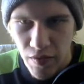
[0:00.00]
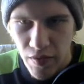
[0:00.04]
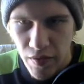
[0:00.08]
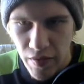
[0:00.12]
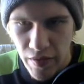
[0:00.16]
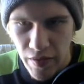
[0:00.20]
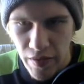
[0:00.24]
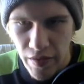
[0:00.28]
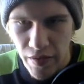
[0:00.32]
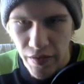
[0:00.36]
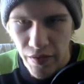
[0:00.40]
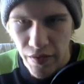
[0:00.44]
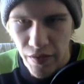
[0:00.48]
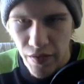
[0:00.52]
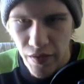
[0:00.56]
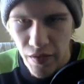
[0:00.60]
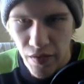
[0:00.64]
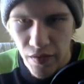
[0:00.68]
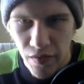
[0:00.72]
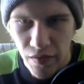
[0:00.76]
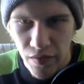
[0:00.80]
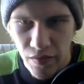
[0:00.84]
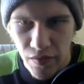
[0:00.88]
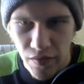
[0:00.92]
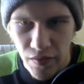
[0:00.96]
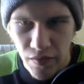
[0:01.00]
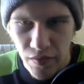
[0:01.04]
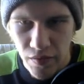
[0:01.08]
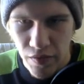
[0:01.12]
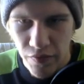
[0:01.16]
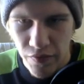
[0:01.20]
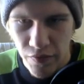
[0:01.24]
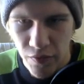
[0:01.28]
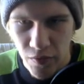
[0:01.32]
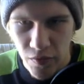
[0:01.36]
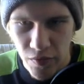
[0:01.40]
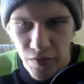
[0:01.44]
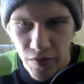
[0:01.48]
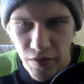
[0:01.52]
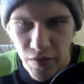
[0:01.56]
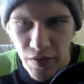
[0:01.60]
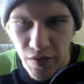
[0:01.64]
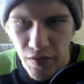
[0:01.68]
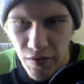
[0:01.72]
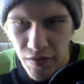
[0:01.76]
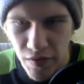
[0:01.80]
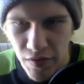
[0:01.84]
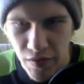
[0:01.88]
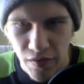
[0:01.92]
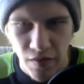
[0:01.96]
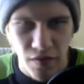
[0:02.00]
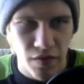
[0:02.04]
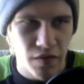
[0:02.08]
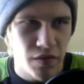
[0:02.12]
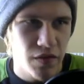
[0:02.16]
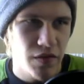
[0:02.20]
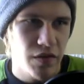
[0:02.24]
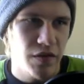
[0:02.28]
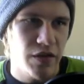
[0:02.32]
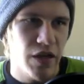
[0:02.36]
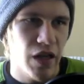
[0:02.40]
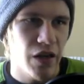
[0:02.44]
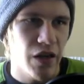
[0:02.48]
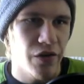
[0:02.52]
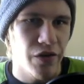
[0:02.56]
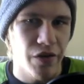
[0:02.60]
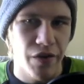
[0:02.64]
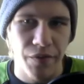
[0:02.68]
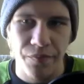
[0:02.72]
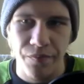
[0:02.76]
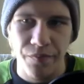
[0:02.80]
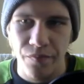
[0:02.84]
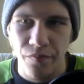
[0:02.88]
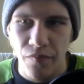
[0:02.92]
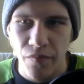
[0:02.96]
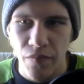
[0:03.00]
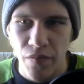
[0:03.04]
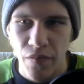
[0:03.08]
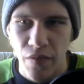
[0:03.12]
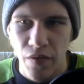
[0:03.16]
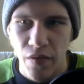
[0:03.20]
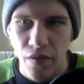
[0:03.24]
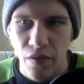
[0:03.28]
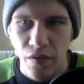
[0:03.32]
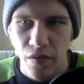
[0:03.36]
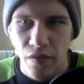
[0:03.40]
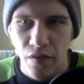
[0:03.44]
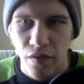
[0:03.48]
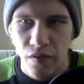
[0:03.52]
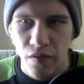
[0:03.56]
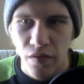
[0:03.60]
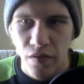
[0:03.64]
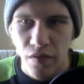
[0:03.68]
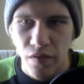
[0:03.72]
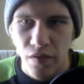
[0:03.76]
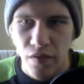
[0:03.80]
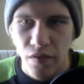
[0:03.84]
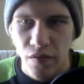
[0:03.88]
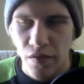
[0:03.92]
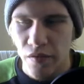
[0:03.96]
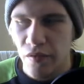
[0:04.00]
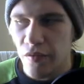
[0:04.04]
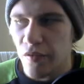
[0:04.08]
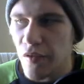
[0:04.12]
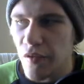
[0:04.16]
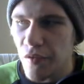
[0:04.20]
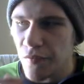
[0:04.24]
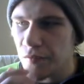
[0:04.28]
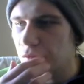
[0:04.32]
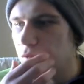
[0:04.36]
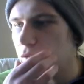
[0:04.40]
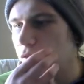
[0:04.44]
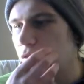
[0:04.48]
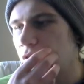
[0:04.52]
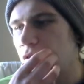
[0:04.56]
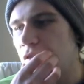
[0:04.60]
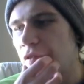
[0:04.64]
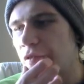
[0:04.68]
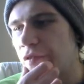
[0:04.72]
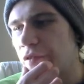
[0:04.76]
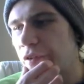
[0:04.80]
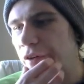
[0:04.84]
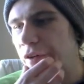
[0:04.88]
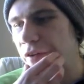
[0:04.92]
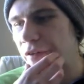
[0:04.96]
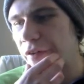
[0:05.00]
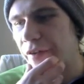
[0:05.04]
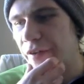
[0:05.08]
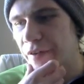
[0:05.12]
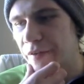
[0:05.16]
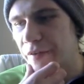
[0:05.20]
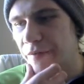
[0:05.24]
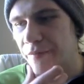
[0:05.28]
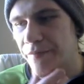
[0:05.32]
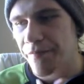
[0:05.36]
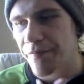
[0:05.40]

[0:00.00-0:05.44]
and then of course salary. So rerun it.